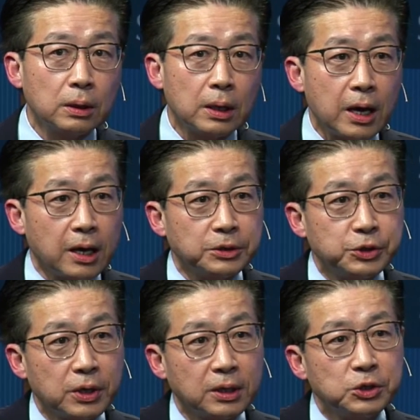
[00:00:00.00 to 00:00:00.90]
and
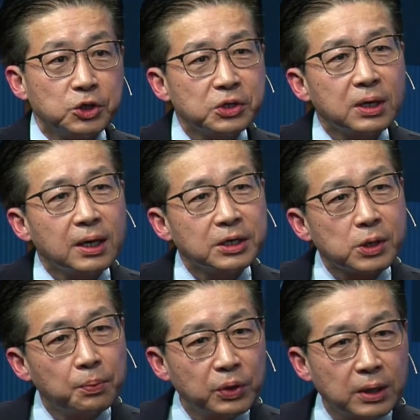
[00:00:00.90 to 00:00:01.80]
said, just like
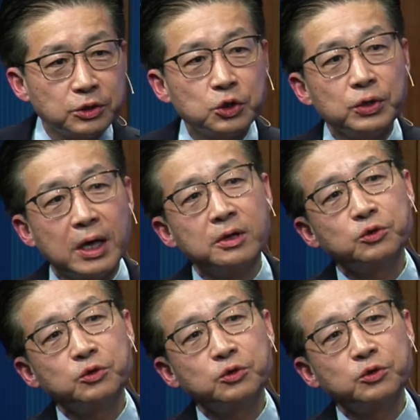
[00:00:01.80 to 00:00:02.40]
somebody, and then